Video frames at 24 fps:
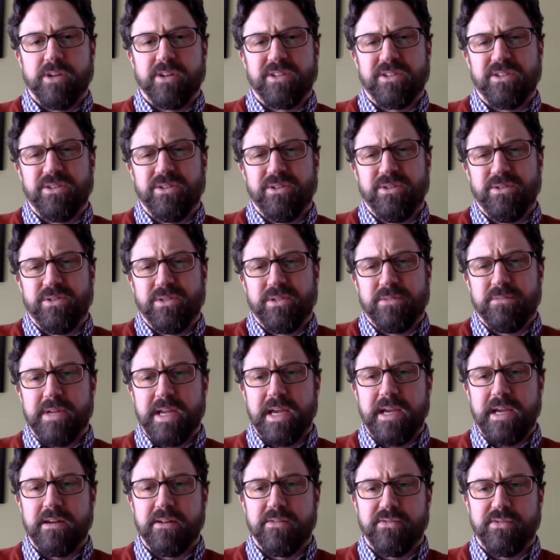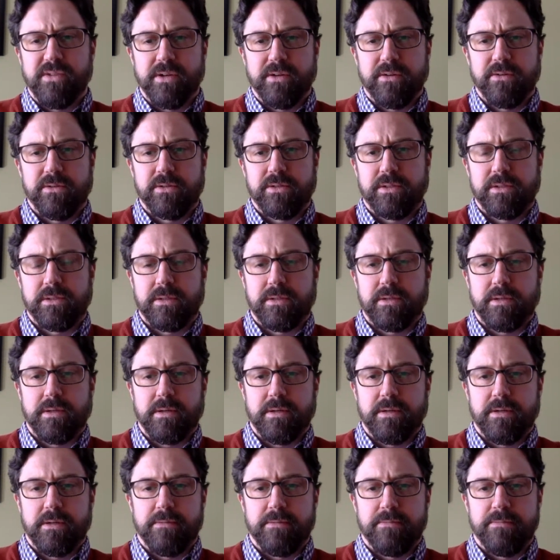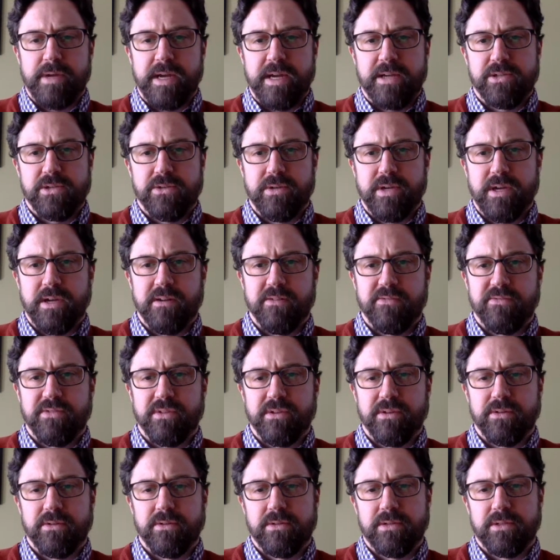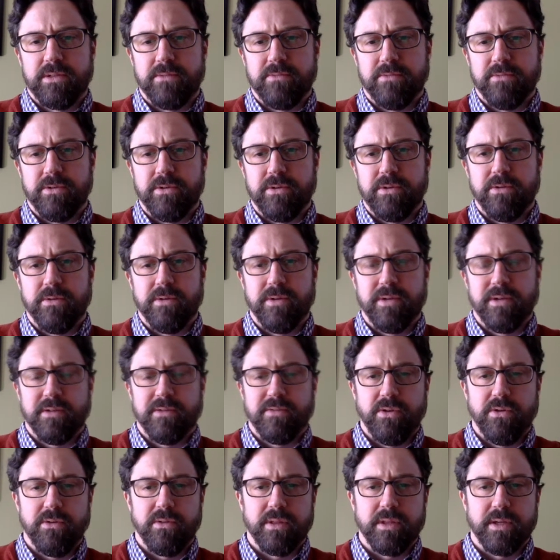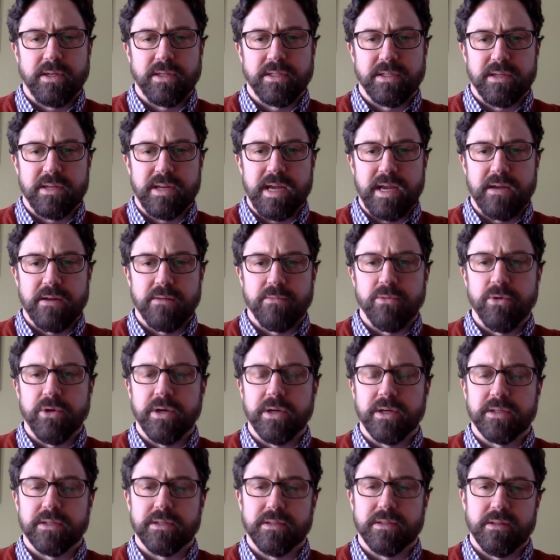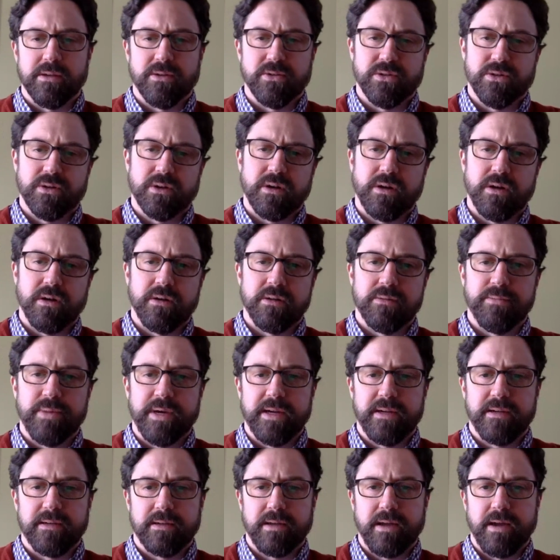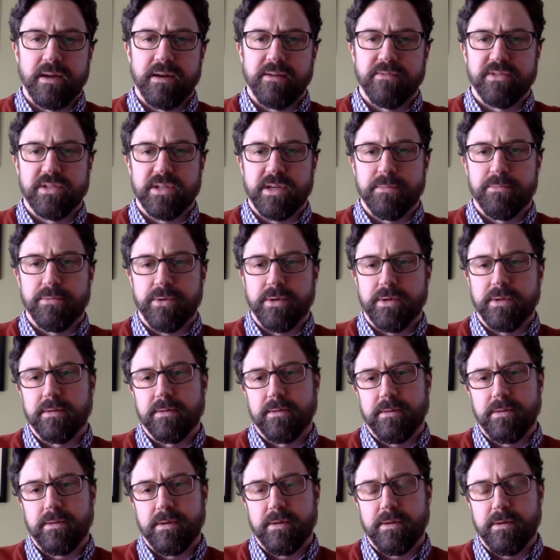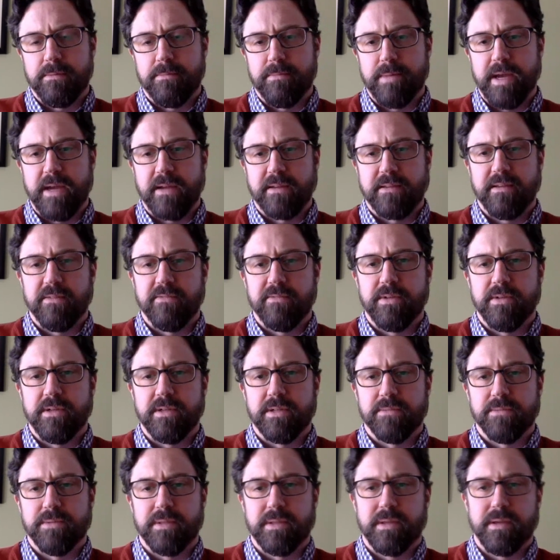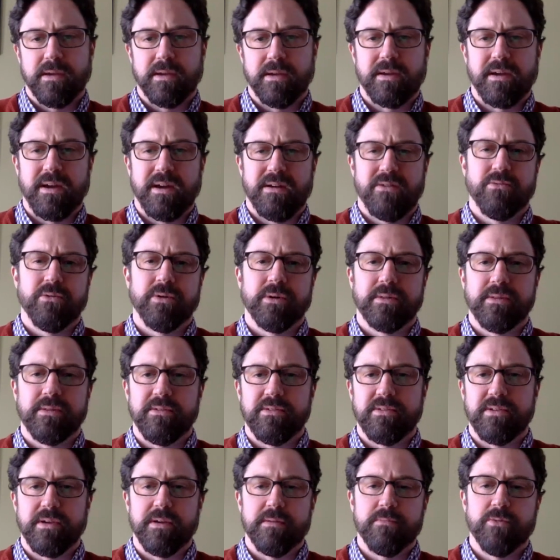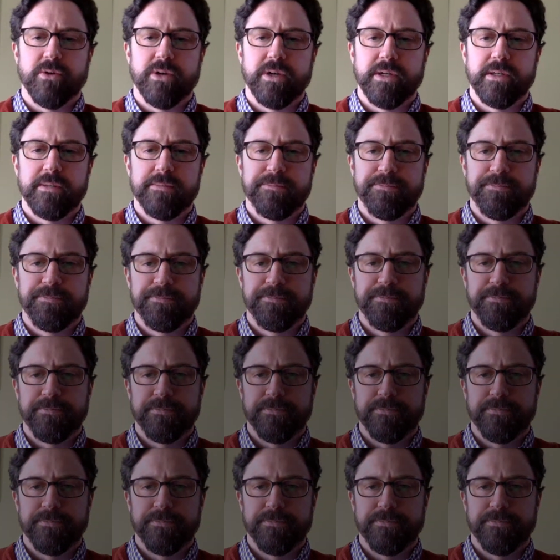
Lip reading: We also use some data flows, Azure data flows, and we're doing a few things in Databricks, and those are called by kind of separate activities, but they kind of work the same way.